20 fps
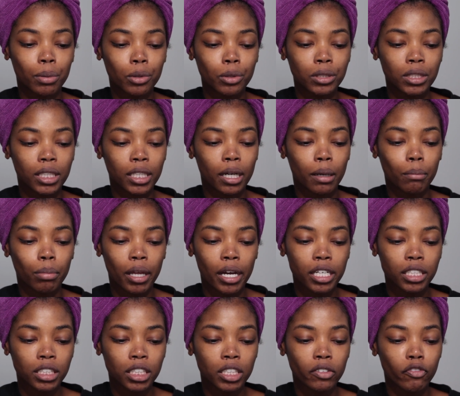boost to
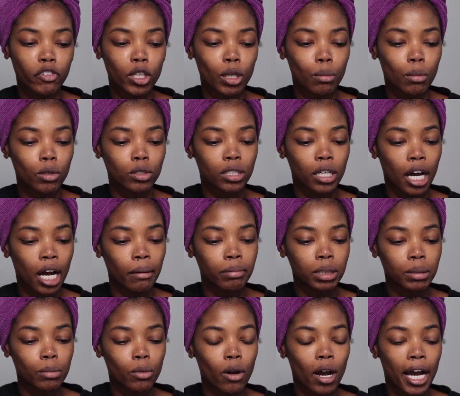complexion for the most
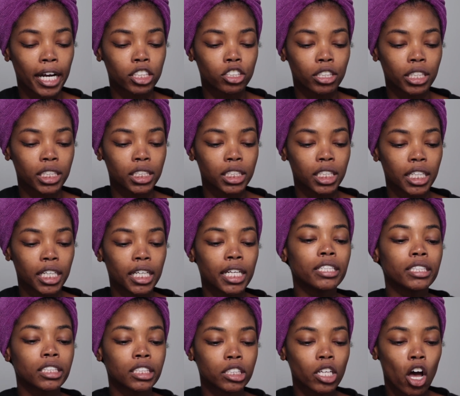optimal hydration.
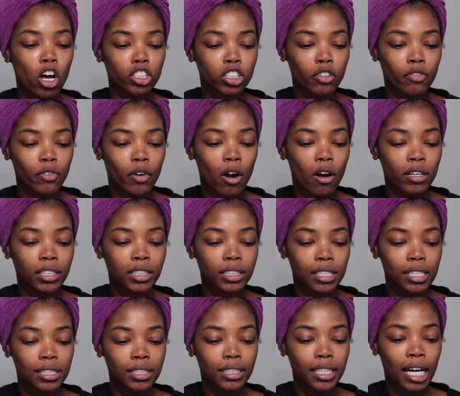This is also for all
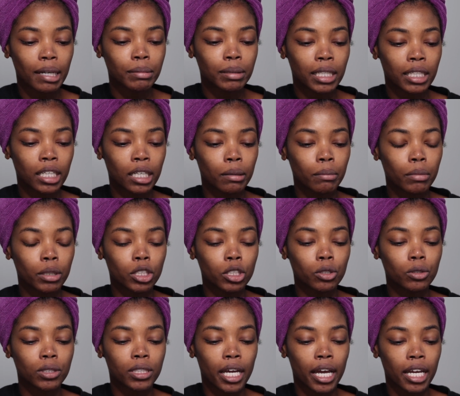skin types and can be
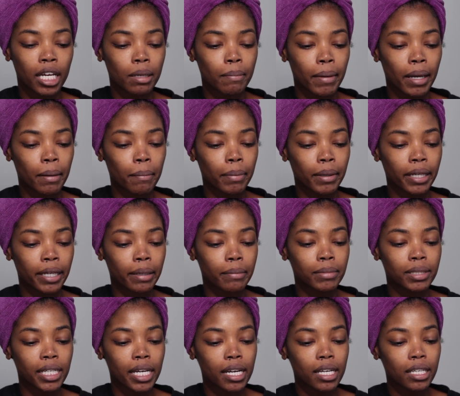used AM and PM
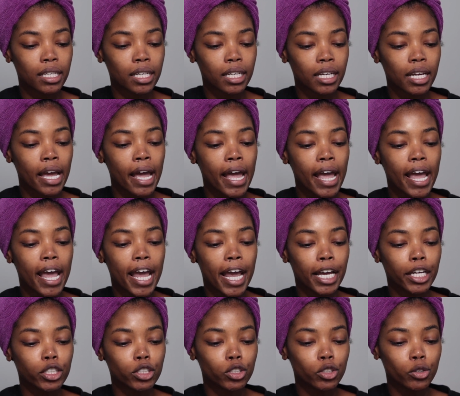daily,
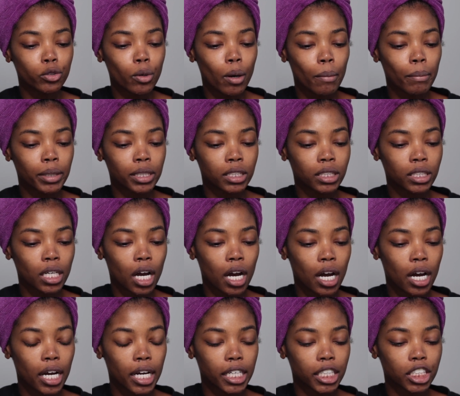and you
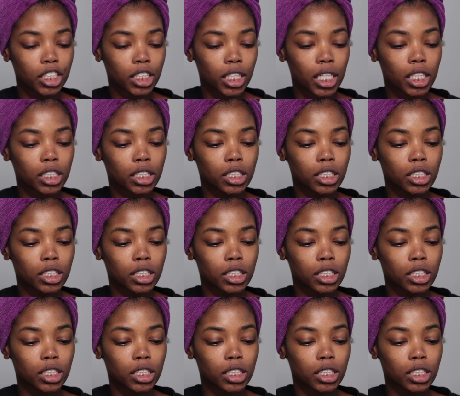massage